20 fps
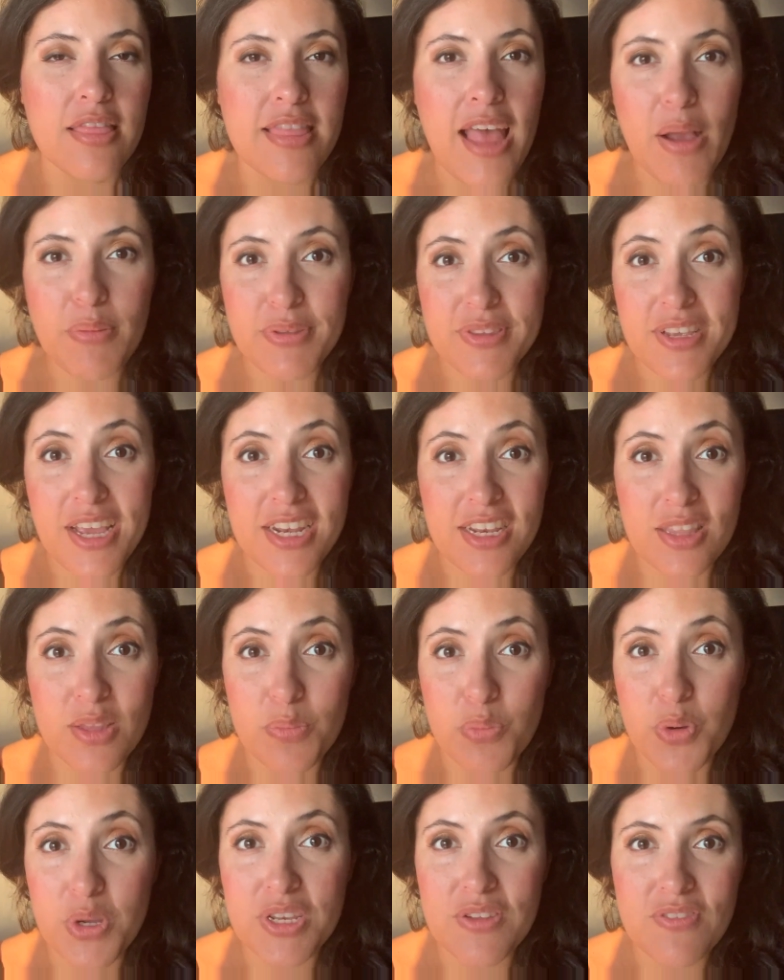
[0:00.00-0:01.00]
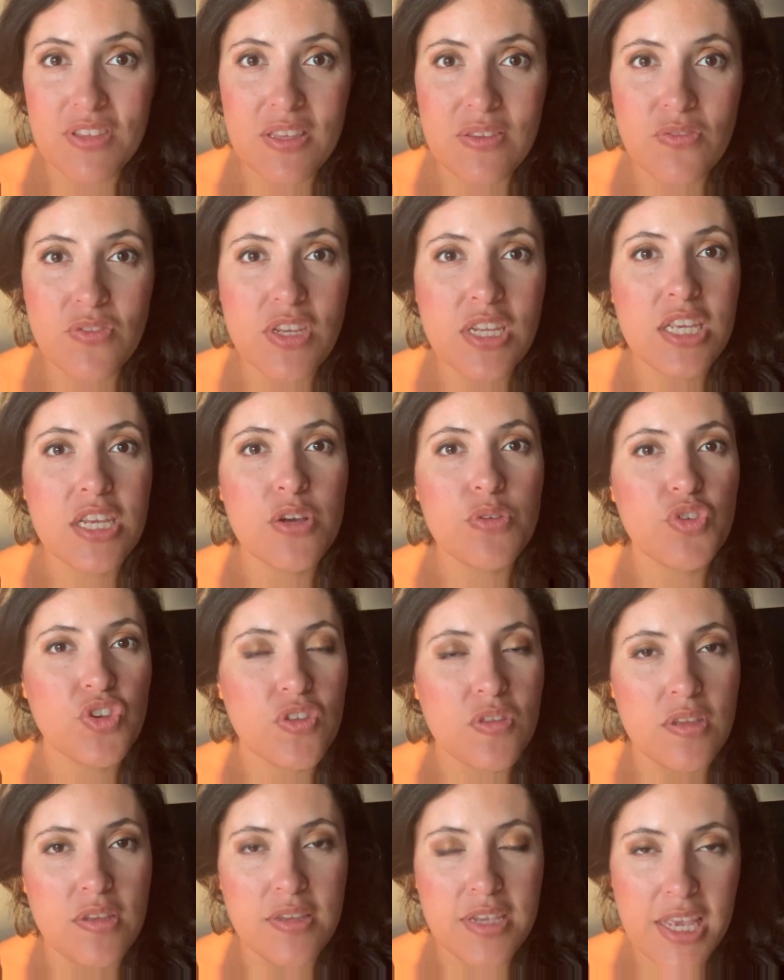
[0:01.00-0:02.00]
that was kind of the point of this video,
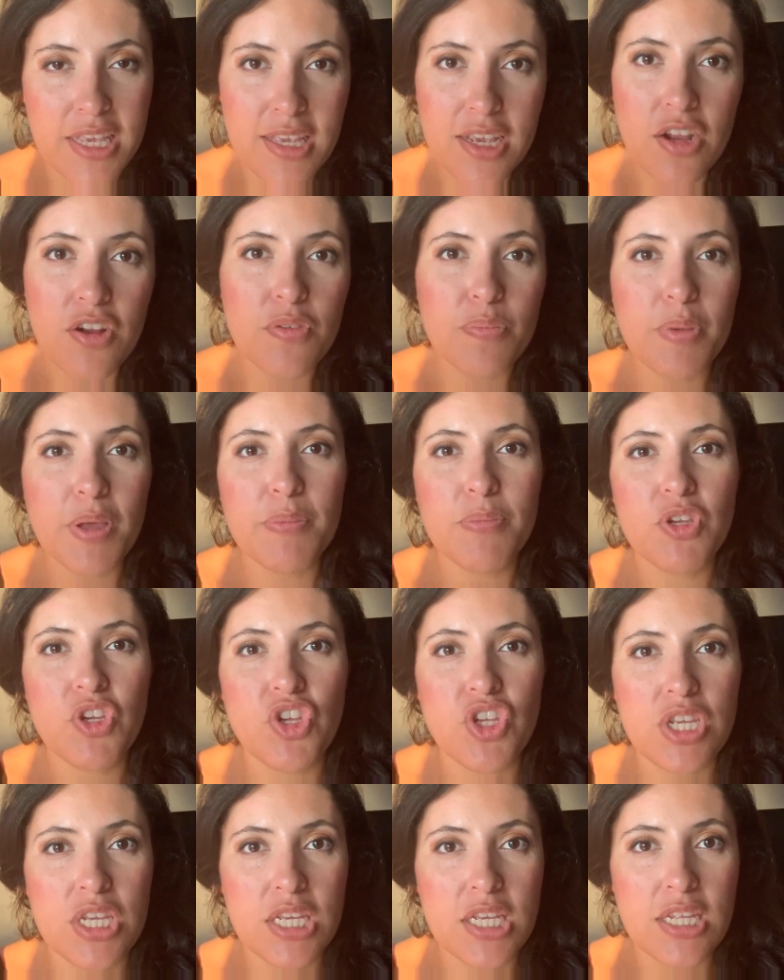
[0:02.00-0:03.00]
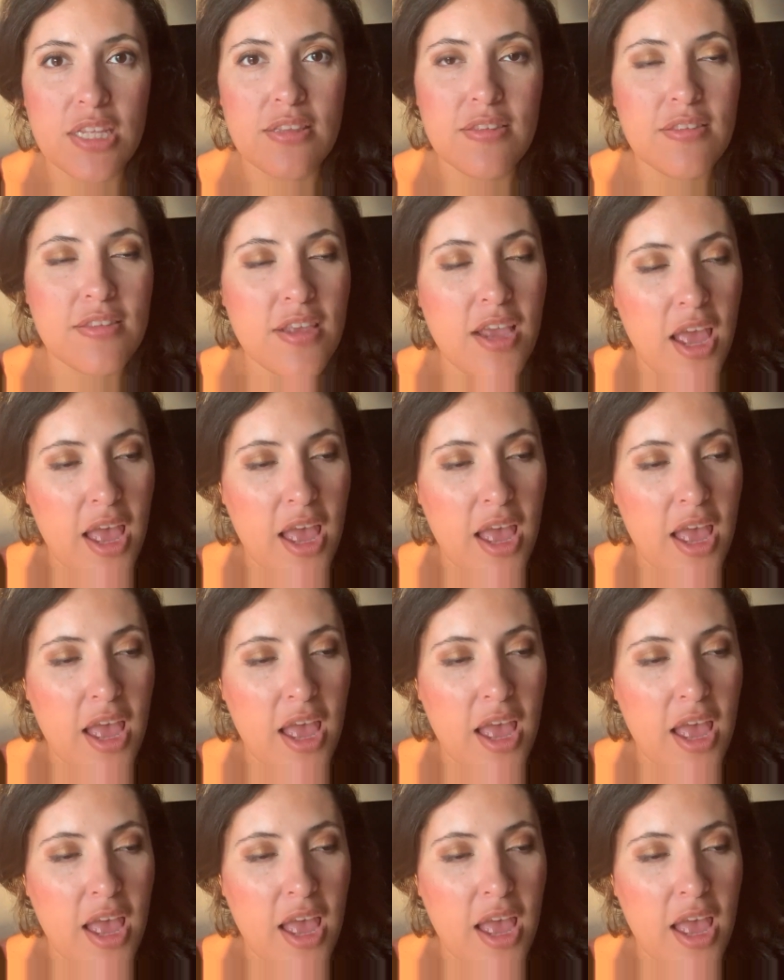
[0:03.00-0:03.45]
just to take care of my machines